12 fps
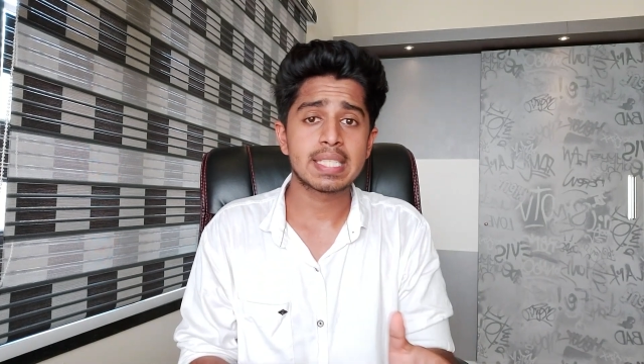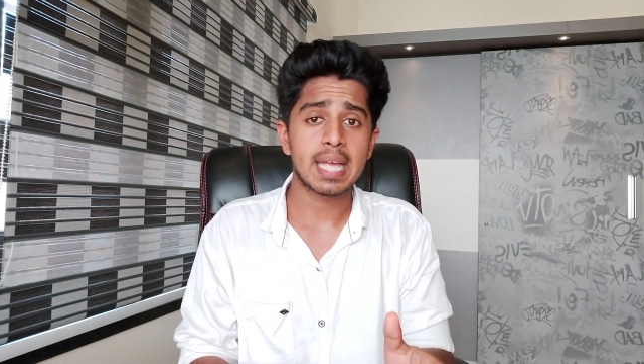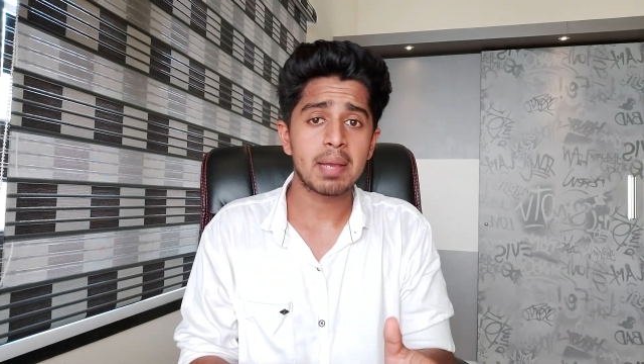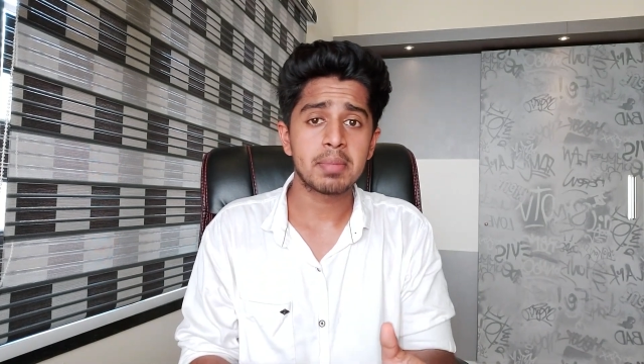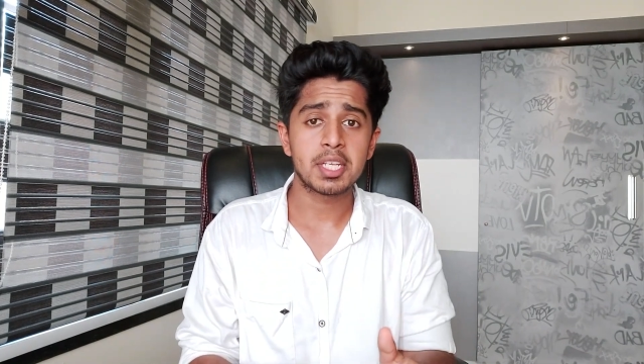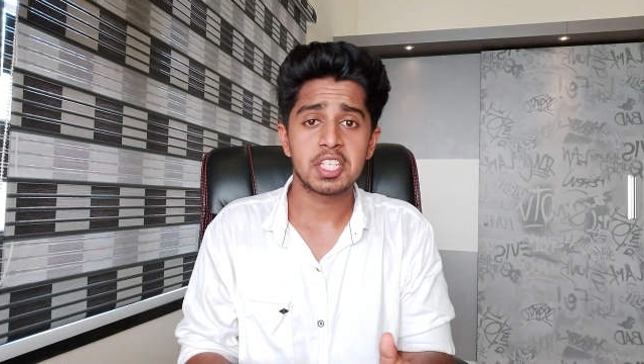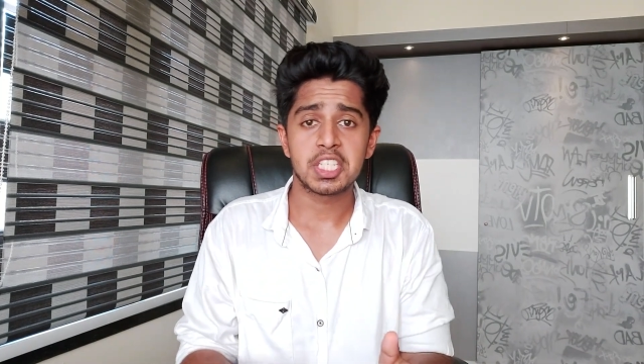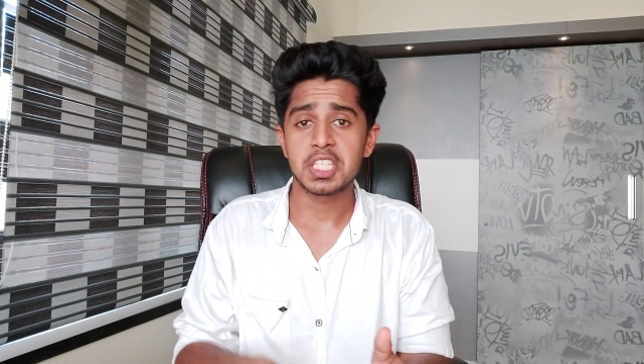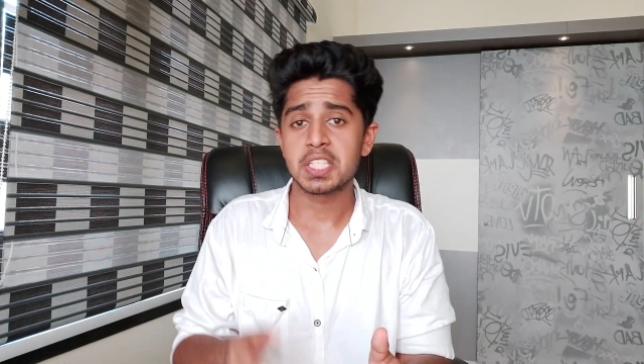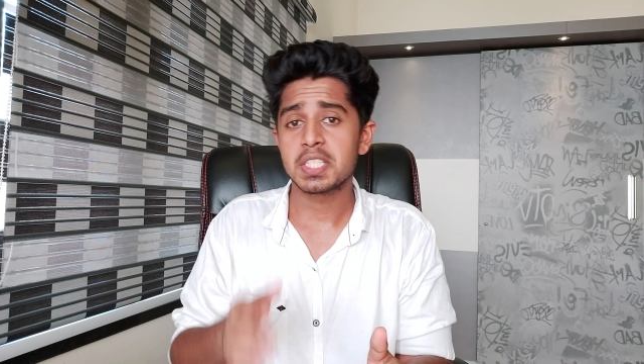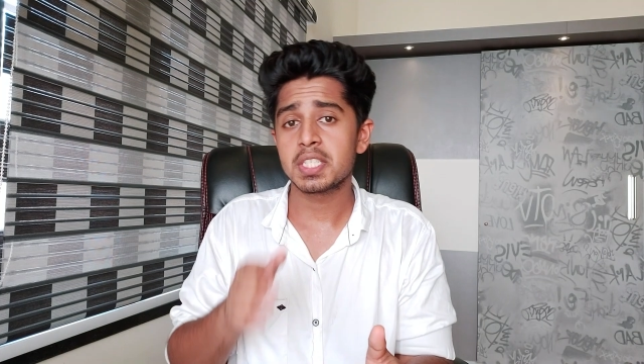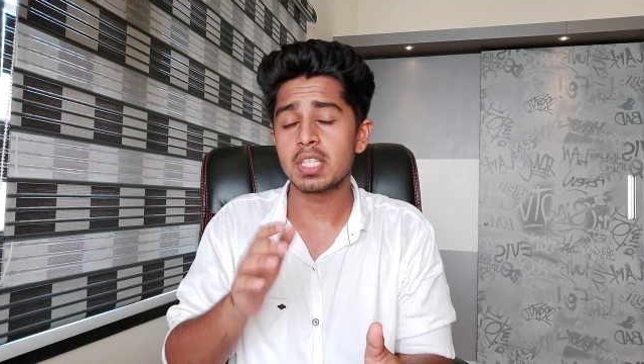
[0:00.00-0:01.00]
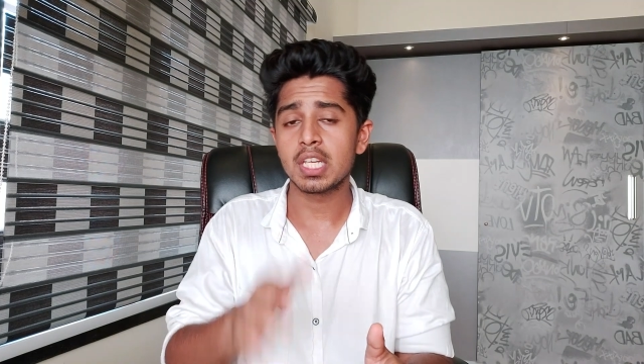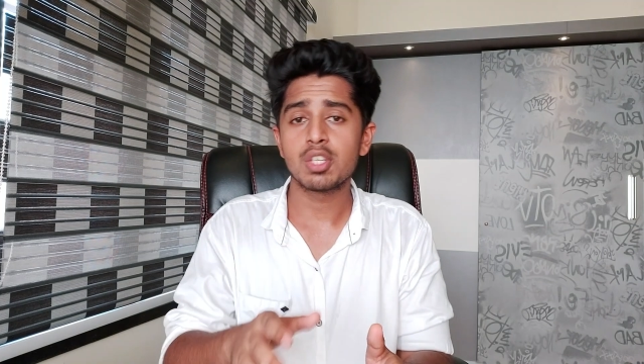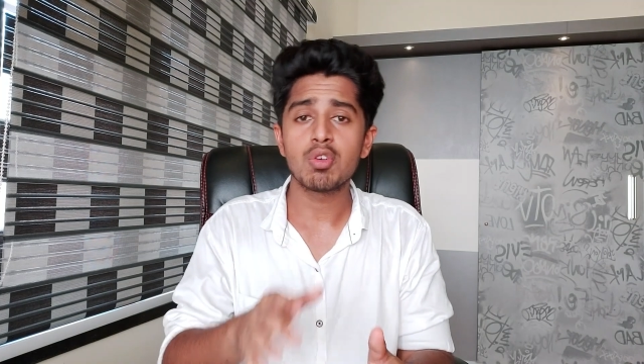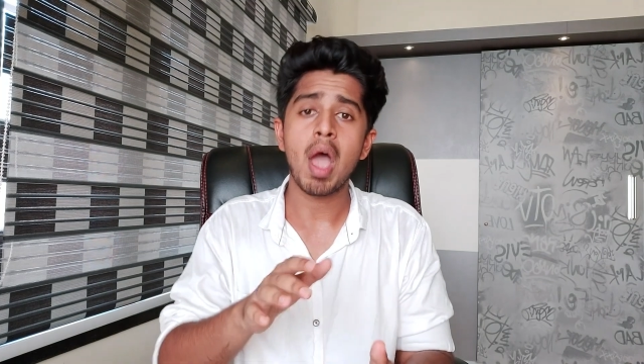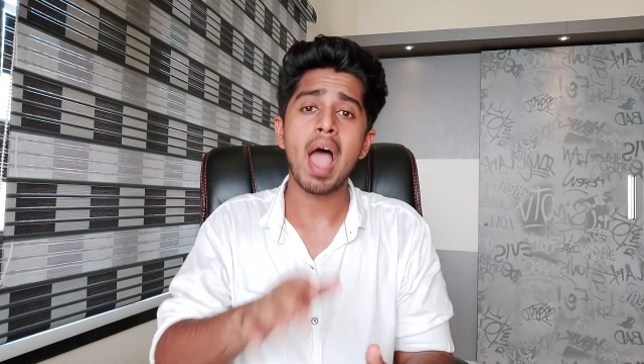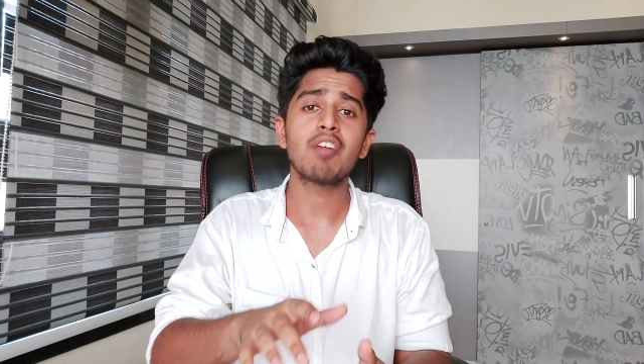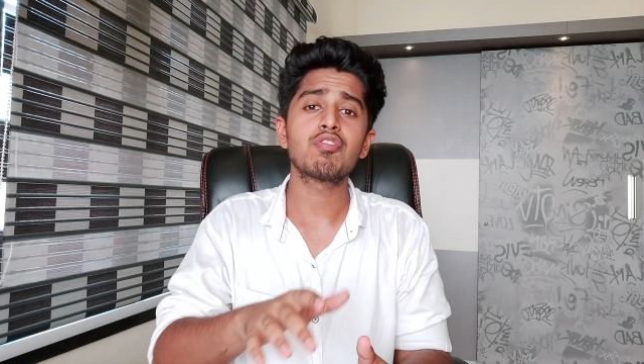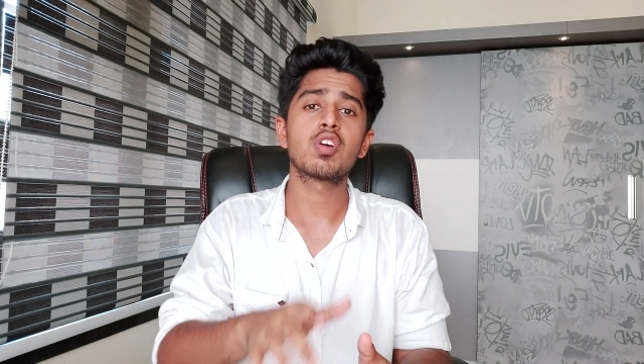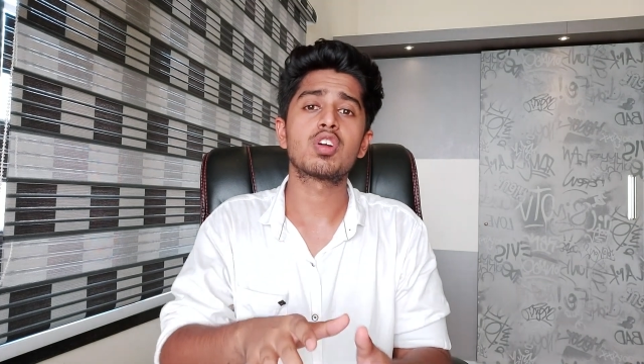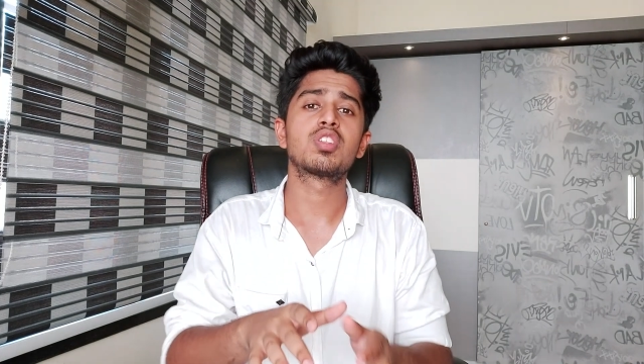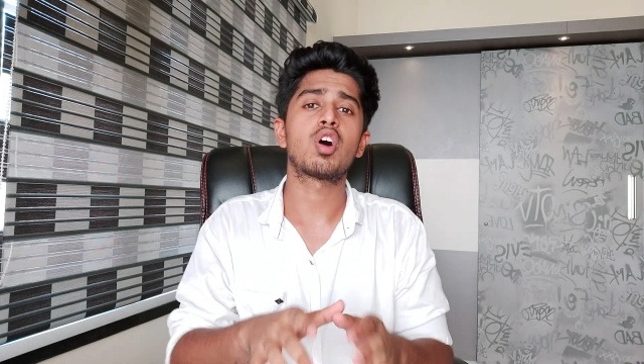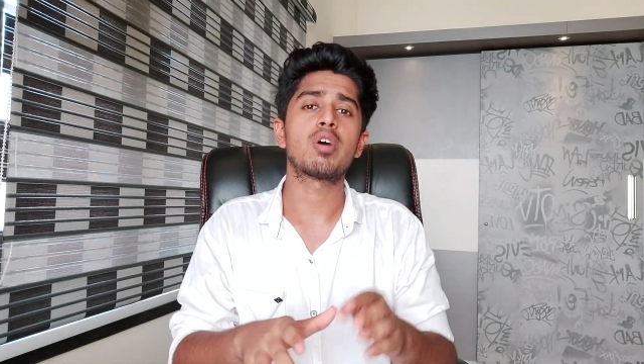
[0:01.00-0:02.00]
examinations then you have got the